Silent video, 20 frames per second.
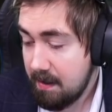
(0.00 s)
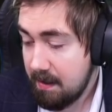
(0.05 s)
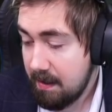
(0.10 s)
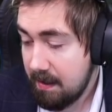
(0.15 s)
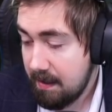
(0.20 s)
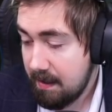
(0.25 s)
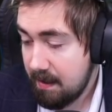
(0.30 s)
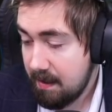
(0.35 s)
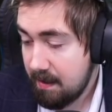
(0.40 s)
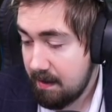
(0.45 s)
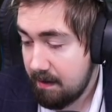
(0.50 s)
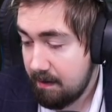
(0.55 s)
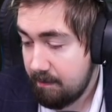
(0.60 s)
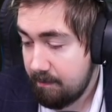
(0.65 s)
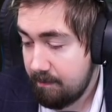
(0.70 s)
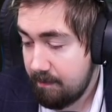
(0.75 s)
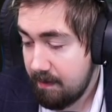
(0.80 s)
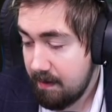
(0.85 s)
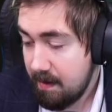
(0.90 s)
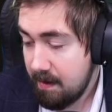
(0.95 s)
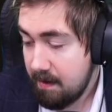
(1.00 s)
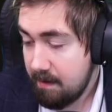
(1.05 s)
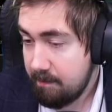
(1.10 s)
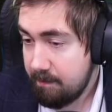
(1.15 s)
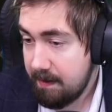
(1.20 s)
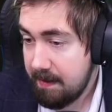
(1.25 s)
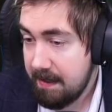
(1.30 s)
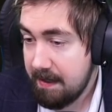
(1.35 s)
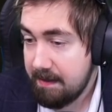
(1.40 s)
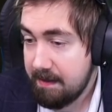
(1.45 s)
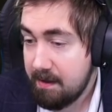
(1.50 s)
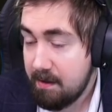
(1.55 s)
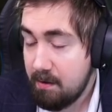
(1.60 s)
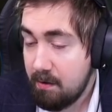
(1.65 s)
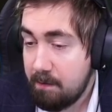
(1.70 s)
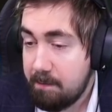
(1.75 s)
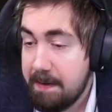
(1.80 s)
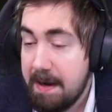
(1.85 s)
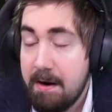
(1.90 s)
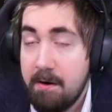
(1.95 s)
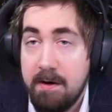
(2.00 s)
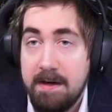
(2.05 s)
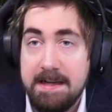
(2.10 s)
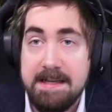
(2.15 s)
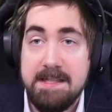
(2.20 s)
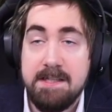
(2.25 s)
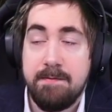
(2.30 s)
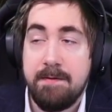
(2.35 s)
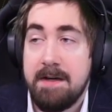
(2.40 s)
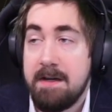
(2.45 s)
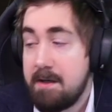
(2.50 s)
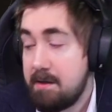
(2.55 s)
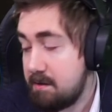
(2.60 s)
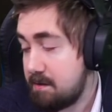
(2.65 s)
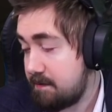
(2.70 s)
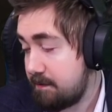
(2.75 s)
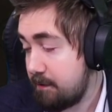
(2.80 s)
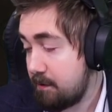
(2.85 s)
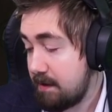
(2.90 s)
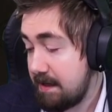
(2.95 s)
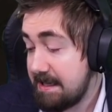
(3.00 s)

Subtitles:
But yeah, the node power is very useful,